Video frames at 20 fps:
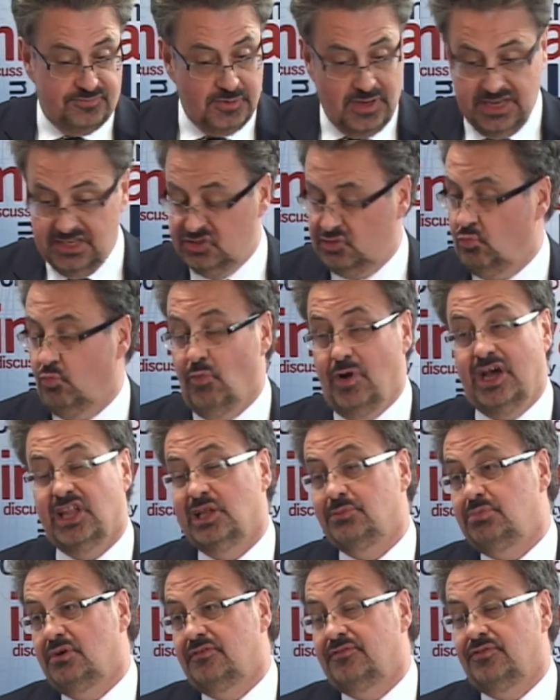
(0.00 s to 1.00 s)
hits well
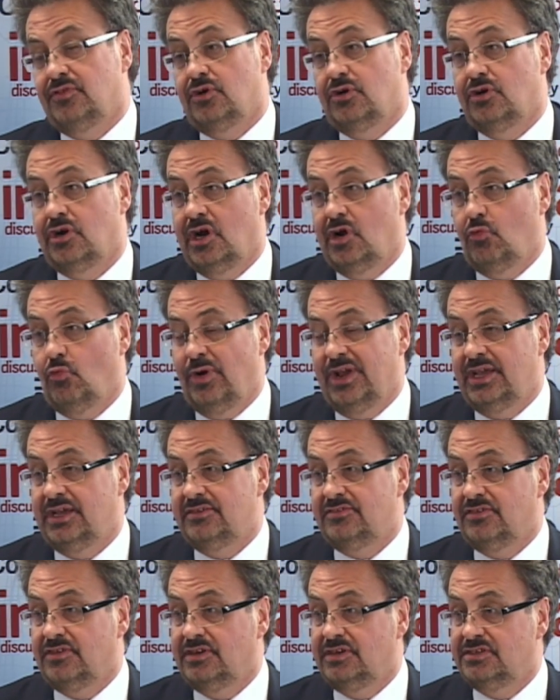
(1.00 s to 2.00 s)
above their
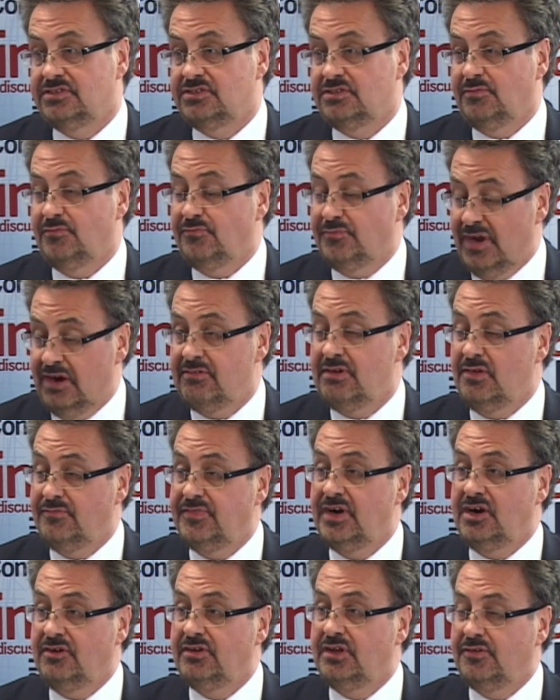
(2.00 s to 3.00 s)
weight and is very,
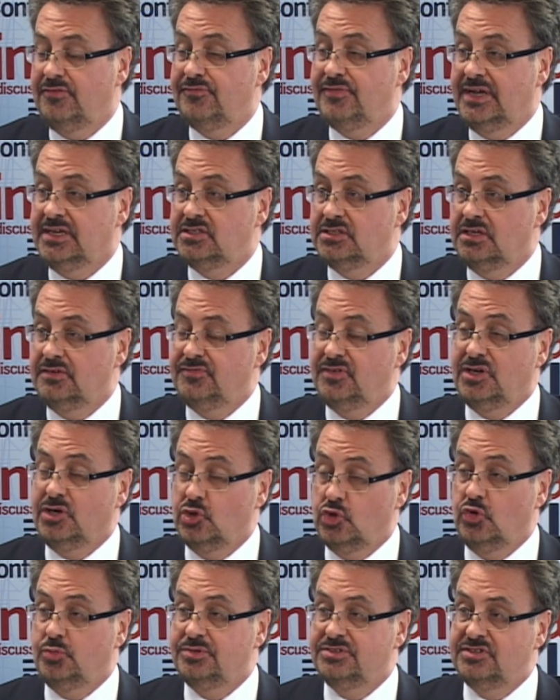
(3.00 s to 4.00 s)
very effective in
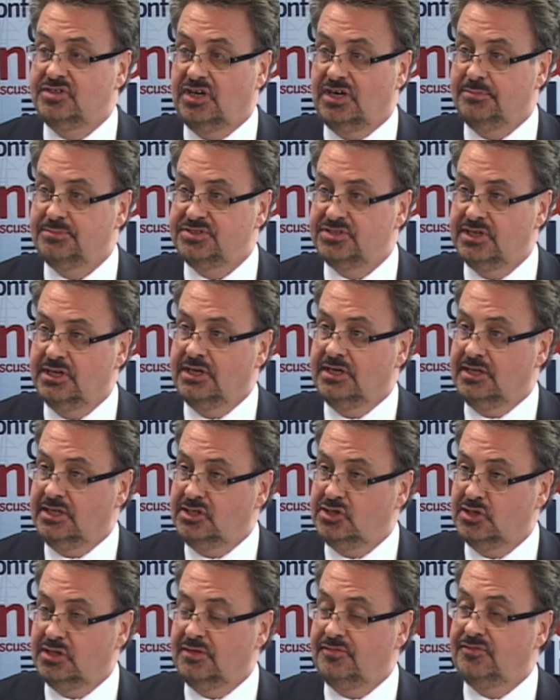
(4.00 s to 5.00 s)
global terms
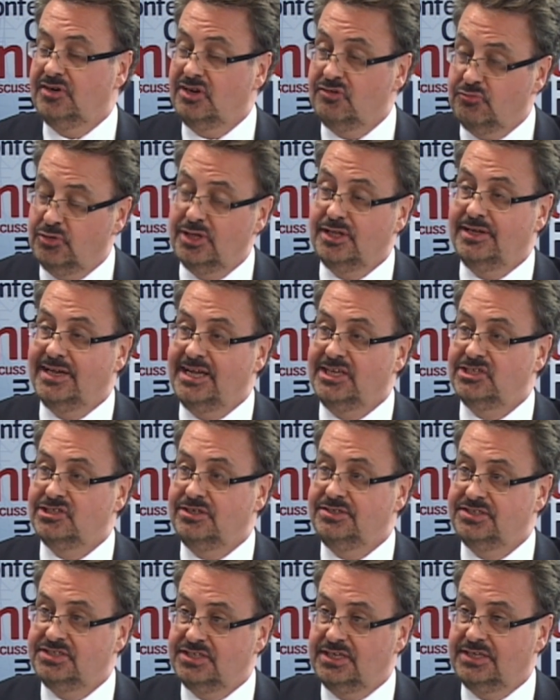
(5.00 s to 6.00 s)
in delivering really
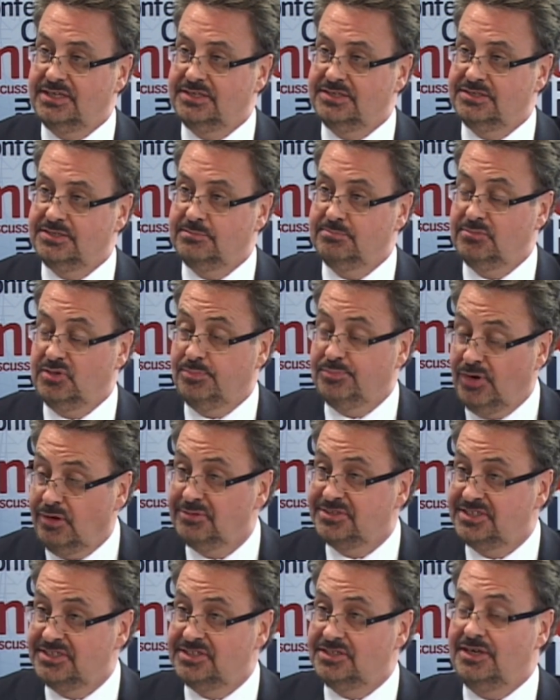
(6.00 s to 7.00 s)
excellent science. The
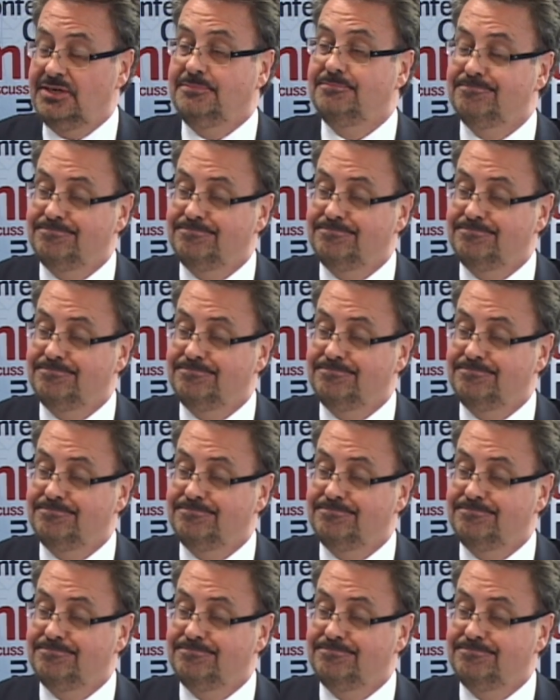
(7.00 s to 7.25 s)
policies are.